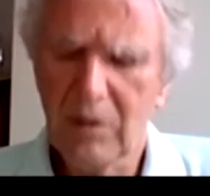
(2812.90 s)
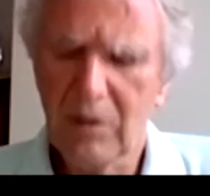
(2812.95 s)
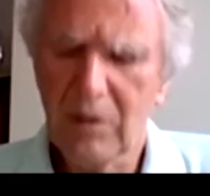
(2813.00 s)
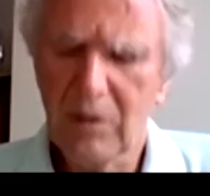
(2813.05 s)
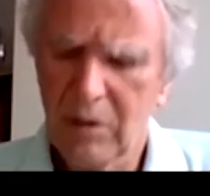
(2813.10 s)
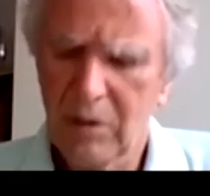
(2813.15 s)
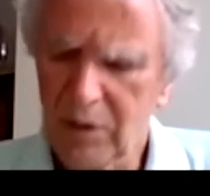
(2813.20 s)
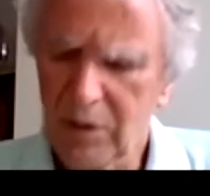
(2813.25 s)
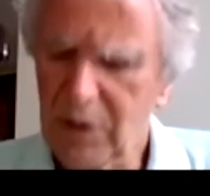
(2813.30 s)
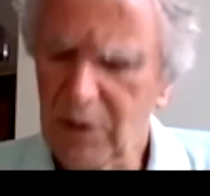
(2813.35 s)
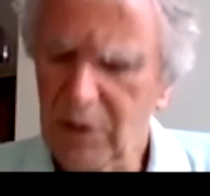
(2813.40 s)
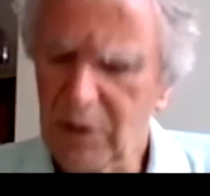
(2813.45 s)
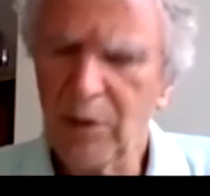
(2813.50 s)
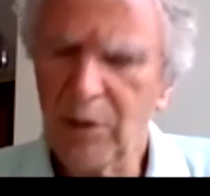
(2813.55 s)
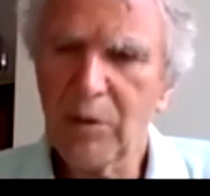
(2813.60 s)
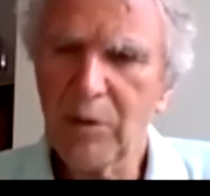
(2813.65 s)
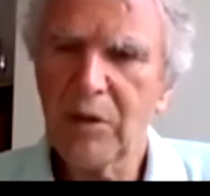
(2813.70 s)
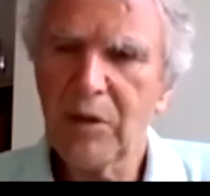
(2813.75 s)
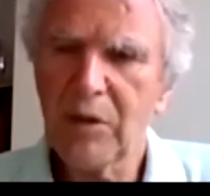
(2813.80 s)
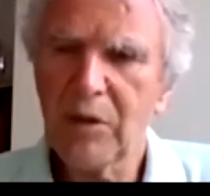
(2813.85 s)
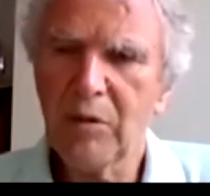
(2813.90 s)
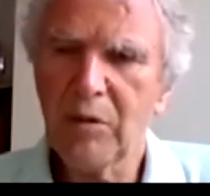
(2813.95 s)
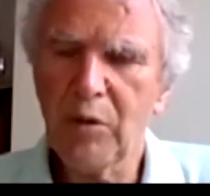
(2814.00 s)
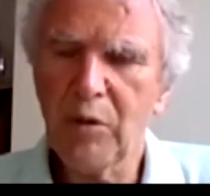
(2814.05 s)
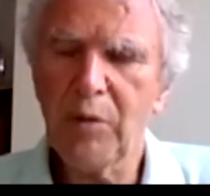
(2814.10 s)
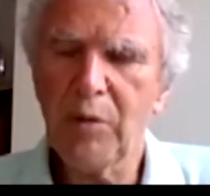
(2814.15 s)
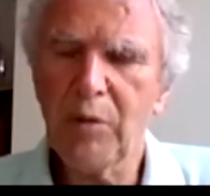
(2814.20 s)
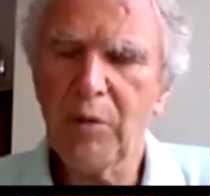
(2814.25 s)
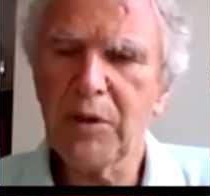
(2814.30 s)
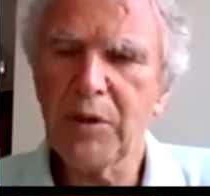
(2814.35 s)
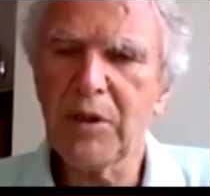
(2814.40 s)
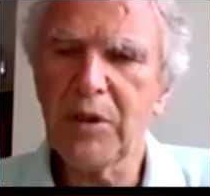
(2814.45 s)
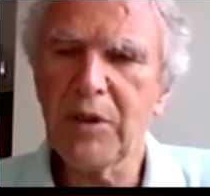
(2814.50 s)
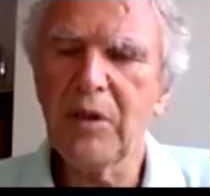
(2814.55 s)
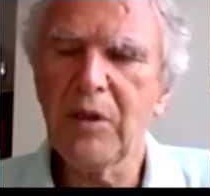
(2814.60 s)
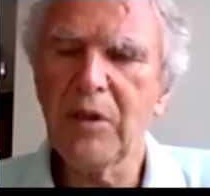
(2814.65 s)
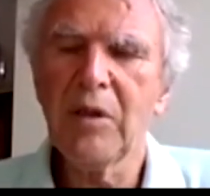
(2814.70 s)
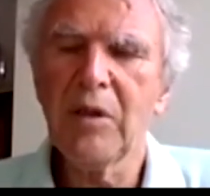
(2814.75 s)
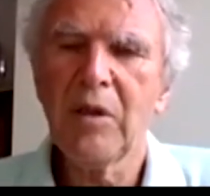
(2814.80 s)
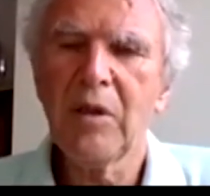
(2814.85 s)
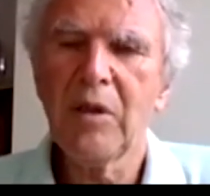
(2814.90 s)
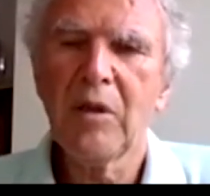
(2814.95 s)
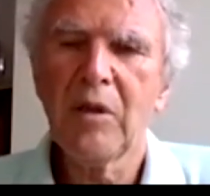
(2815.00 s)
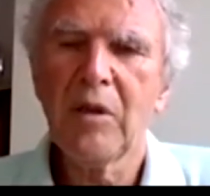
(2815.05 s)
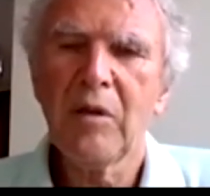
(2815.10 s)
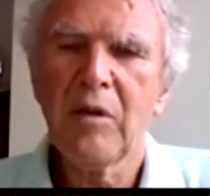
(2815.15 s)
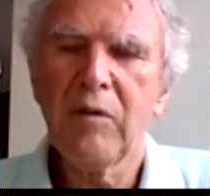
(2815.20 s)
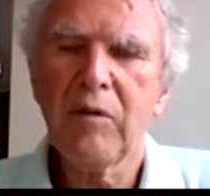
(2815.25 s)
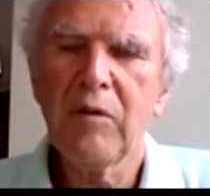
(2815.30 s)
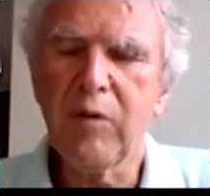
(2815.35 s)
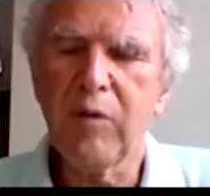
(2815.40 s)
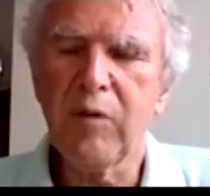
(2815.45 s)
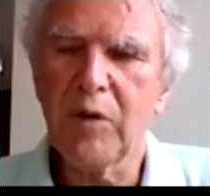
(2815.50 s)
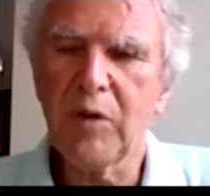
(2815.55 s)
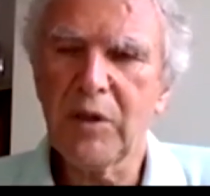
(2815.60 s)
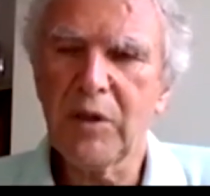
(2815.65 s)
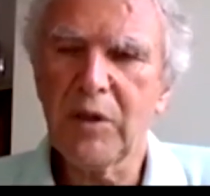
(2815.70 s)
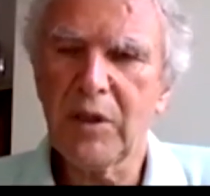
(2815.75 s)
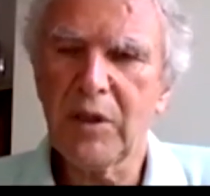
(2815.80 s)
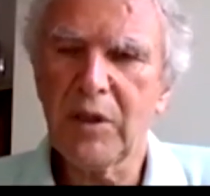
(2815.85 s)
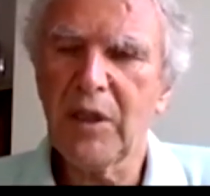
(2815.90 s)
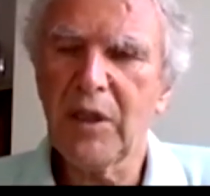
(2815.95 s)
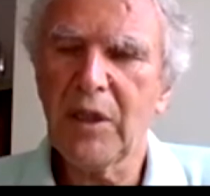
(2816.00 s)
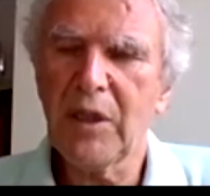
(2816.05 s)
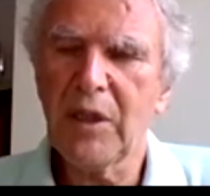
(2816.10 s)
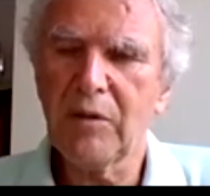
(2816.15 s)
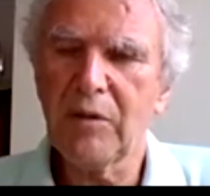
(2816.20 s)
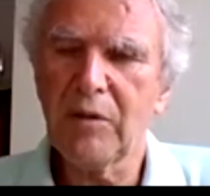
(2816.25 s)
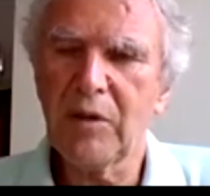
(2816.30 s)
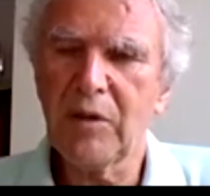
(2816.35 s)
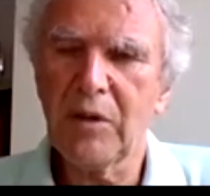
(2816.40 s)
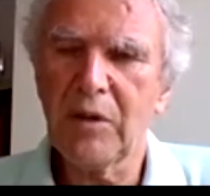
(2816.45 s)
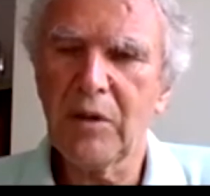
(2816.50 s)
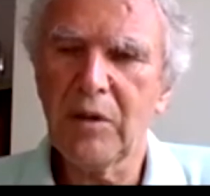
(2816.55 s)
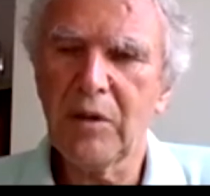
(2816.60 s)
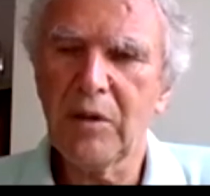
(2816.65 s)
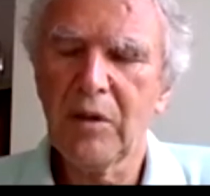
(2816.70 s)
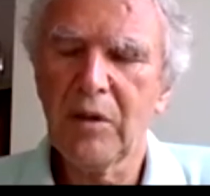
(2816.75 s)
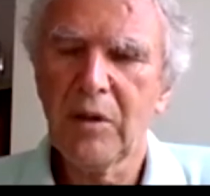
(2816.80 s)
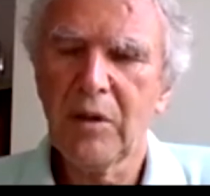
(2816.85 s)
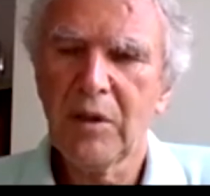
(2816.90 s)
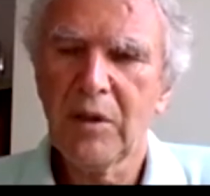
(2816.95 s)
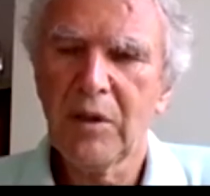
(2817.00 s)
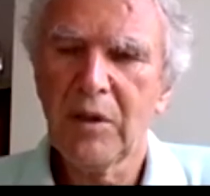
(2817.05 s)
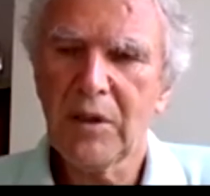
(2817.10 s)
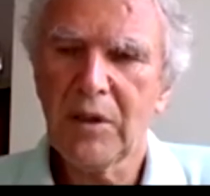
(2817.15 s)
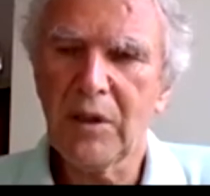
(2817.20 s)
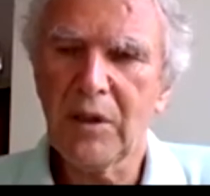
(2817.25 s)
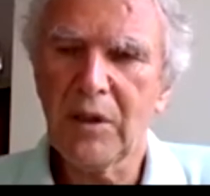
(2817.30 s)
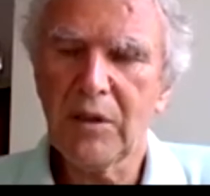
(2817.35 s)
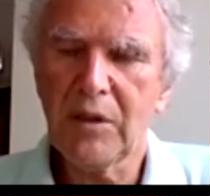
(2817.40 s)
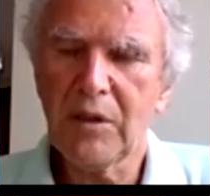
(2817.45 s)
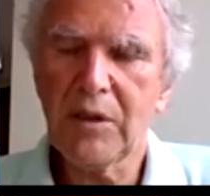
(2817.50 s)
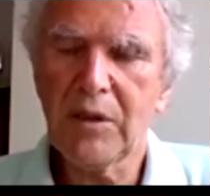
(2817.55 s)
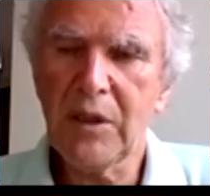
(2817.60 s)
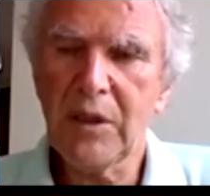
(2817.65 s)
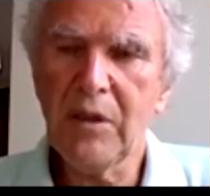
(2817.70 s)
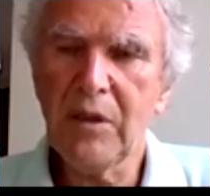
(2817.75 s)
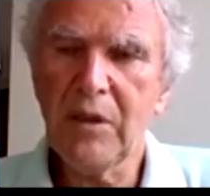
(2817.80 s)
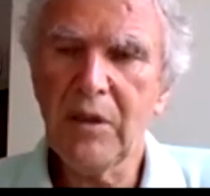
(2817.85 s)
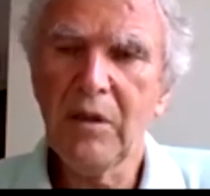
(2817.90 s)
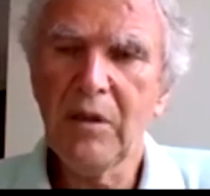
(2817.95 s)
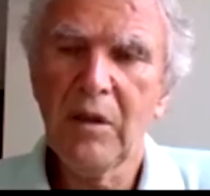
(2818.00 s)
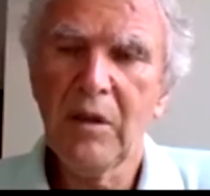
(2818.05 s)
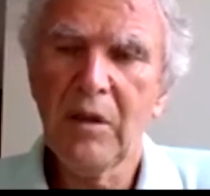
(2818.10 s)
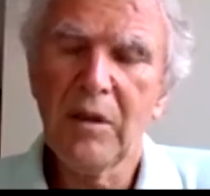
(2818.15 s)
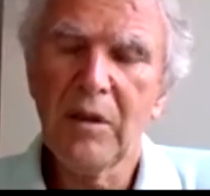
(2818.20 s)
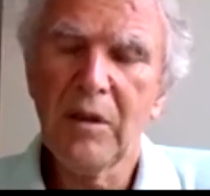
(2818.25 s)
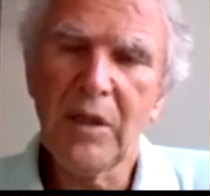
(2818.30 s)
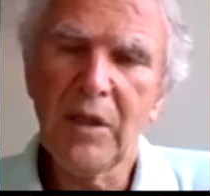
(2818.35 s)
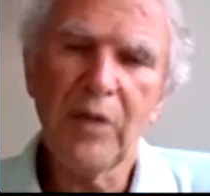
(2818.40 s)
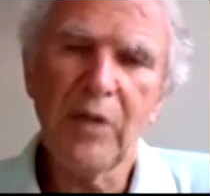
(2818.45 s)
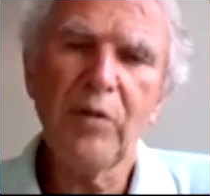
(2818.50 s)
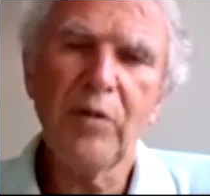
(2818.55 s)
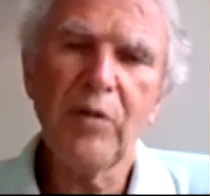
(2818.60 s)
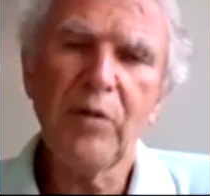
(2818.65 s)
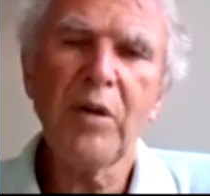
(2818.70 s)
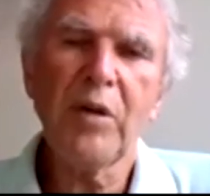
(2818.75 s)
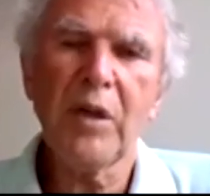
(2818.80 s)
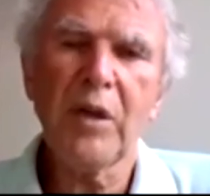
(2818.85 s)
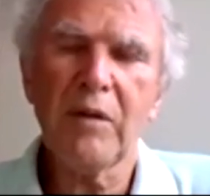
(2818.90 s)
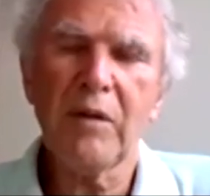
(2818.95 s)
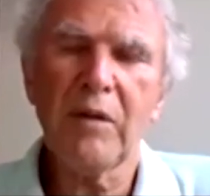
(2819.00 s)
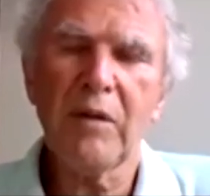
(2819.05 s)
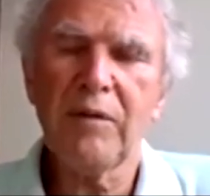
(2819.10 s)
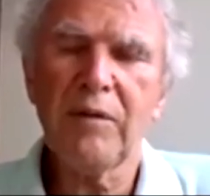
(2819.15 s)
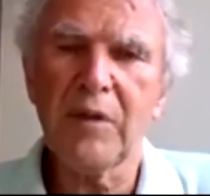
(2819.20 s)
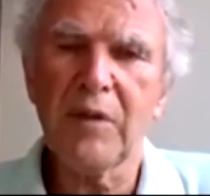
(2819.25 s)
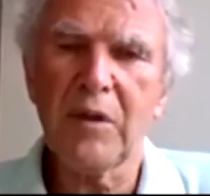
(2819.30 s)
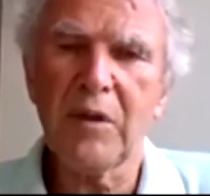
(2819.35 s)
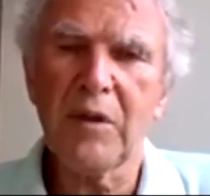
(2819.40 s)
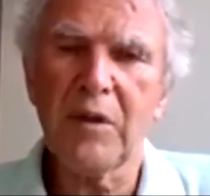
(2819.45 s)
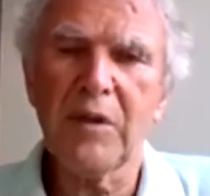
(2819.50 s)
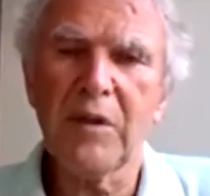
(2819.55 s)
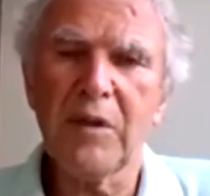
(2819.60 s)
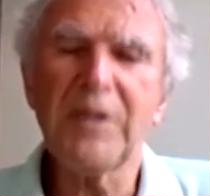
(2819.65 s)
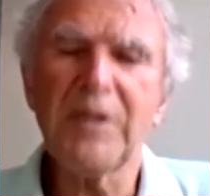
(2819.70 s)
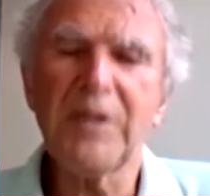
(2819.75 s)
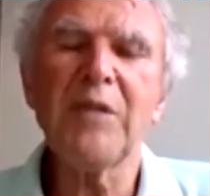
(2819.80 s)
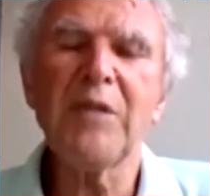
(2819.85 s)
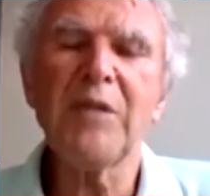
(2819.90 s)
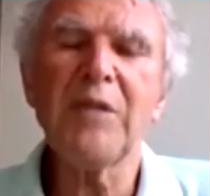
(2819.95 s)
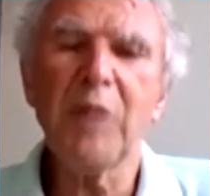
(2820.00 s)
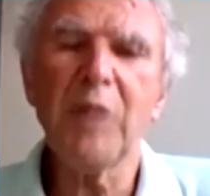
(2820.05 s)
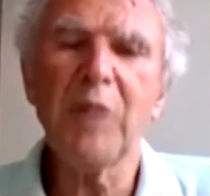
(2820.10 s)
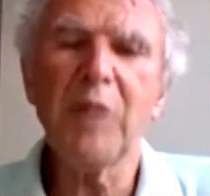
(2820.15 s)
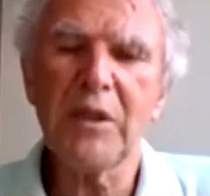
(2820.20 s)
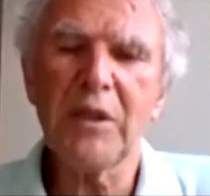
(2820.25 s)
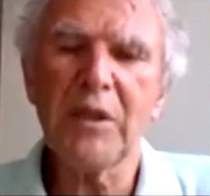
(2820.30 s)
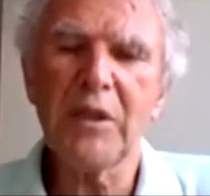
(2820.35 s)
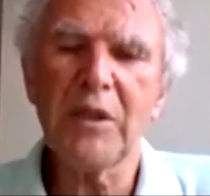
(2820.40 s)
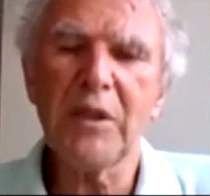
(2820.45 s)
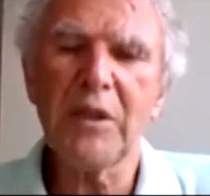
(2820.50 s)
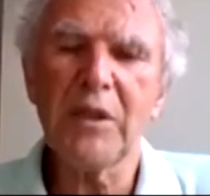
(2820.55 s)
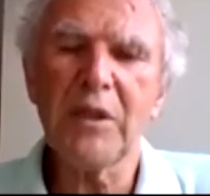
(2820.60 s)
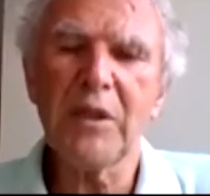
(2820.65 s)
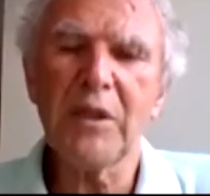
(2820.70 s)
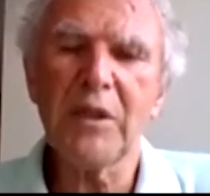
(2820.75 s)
syndromes property for the size of the sets T, then you have T minus 1